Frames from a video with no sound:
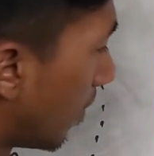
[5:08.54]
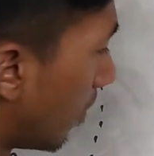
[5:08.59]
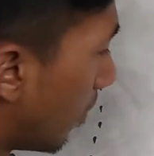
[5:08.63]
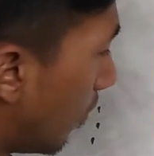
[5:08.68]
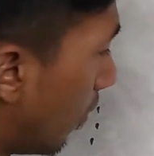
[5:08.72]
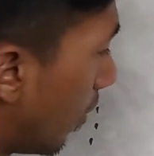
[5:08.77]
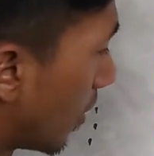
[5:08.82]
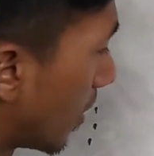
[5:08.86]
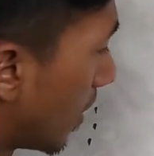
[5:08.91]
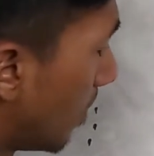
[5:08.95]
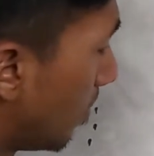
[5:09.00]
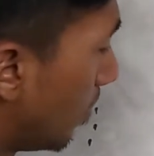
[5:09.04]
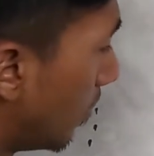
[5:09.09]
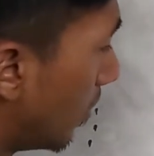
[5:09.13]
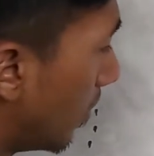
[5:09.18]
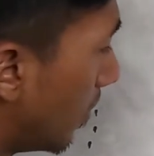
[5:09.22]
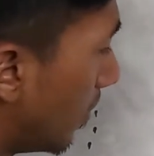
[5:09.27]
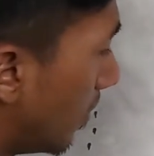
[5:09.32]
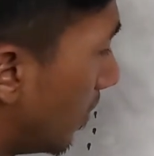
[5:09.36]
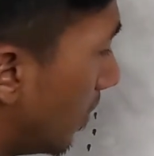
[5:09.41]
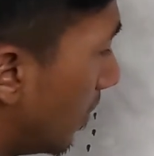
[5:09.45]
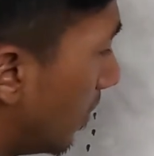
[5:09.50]
For
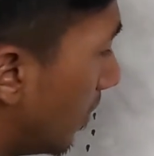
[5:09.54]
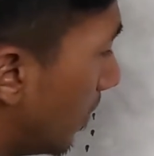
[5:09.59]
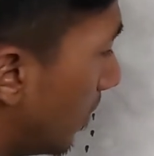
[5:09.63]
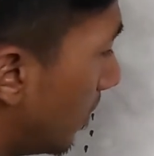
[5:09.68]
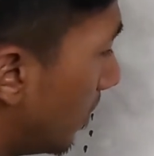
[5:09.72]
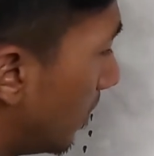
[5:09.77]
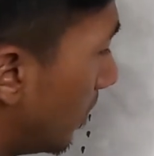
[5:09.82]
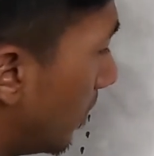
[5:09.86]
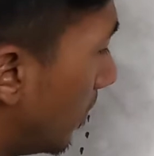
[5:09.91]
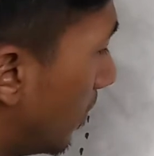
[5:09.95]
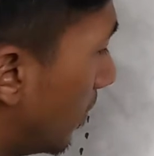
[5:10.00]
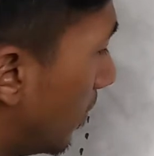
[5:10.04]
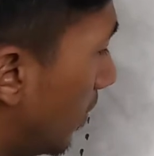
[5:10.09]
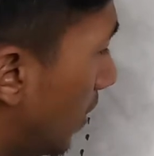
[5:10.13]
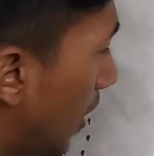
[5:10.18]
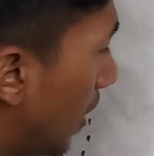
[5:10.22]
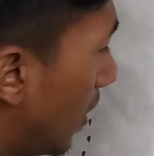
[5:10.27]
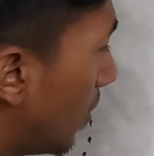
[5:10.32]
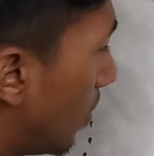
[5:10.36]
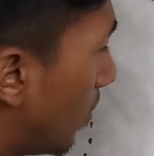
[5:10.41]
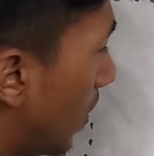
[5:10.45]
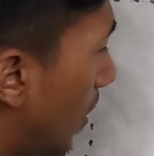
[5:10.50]
example,
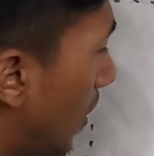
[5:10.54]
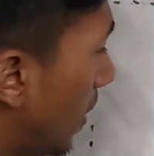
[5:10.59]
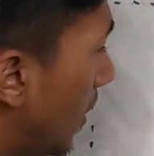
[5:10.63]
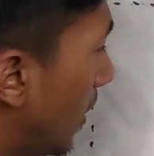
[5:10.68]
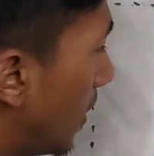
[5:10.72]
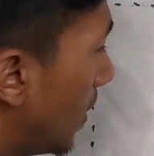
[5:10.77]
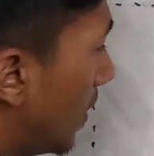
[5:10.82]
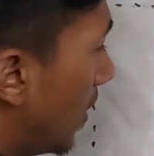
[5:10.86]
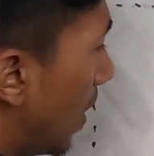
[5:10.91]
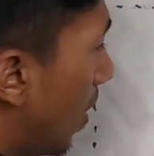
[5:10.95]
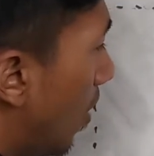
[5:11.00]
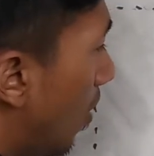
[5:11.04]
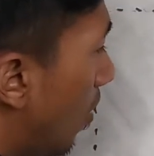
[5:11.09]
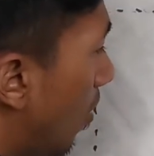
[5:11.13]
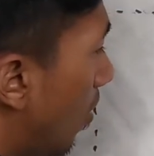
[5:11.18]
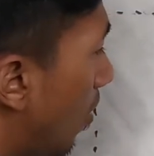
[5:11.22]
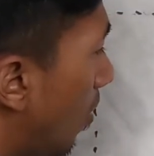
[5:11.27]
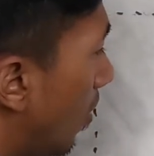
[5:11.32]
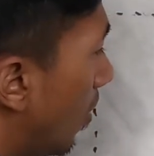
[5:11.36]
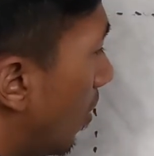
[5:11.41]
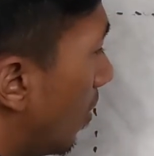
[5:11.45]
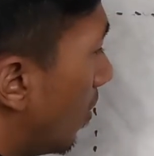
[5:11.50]
this one is the
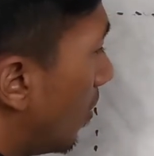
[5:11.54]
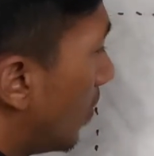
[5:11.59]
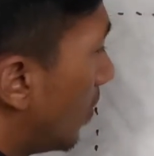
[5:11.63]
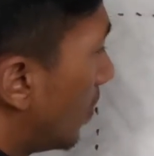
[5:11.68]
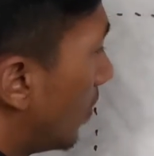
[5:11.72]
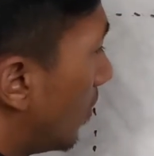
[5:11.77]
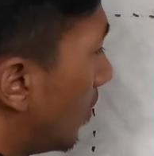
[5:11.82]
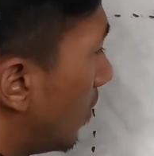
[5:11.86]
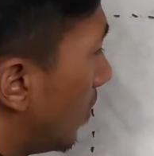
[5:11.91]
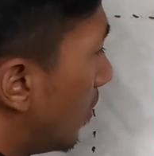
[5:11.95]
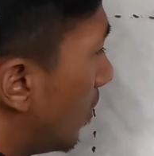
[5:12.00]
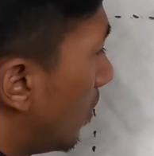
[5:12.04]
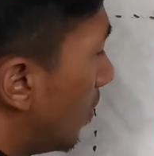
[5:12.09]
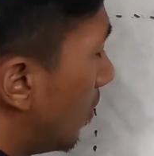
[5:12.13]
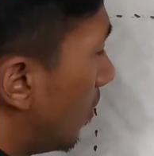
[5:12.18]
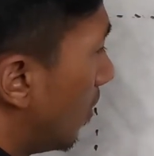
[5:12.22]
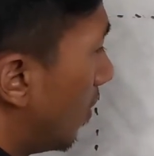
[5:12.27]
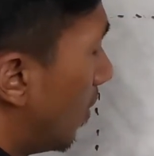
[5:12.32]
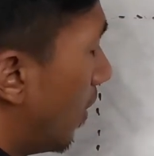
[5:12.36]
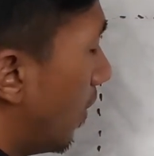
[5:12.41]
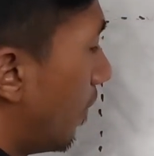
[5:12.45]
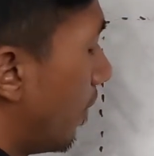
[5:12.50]
hole
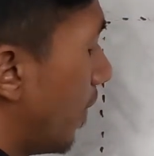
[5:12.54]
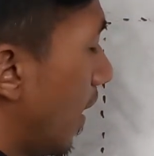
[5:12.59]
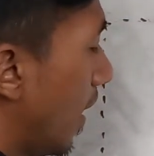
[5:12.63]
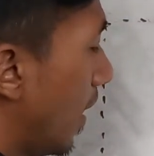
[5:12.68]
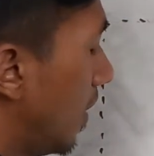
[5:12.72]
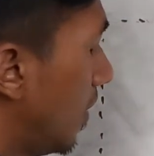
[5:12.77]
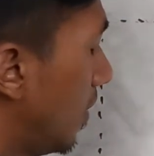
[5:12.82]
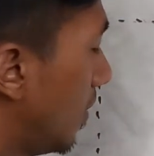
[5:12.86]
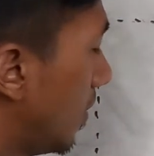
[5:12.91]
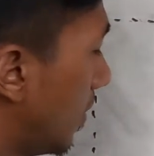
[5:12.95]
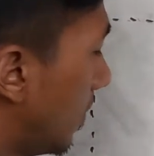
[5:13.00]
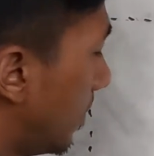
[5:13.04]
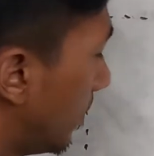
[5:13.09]
of ants,